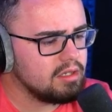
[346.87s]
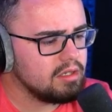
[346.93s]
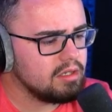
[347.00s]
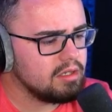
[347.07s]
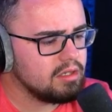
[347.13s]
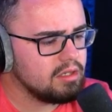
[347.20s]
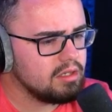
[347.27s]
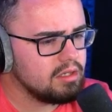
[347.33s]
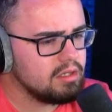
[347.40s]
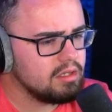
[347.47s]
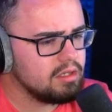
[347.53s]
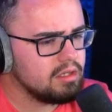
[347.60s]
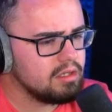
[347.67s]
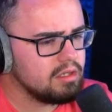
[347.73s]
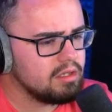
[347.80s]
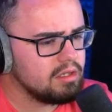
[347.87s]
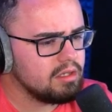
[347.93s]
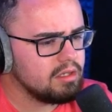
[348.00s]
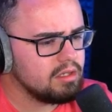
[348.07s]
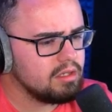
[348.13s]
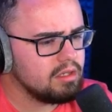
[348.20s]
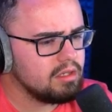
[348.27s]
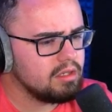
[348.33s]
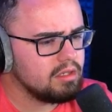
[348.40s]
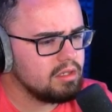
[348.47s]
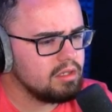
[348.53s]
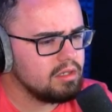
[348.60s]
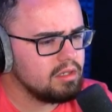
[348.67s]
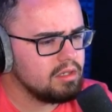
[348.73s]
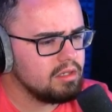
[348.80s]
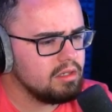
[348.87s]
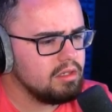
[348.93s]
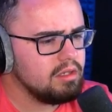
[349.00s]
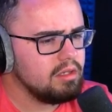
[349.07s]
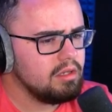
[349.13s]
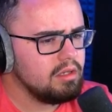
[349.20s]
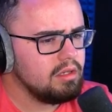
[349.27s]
(no one is talking)